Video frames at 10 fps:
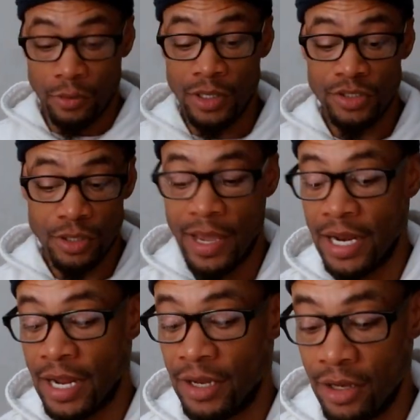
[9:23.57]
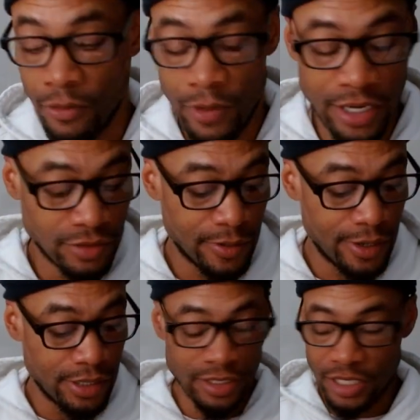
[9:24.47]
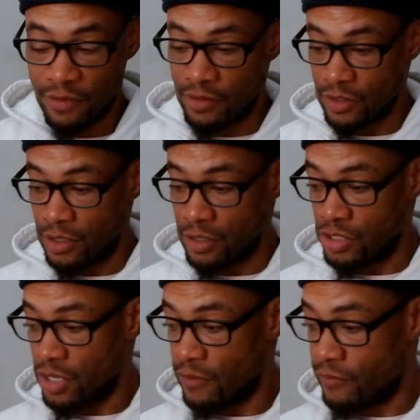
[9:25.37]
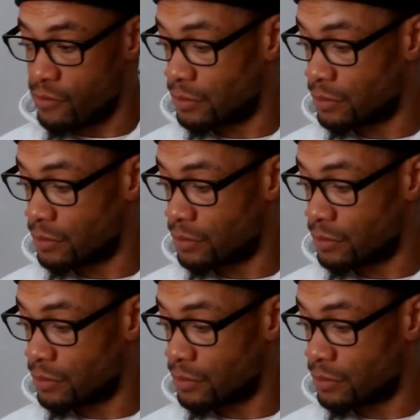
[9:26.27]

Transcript: What's the main idea of the reading, Spirit? Let's give this a good shuffle.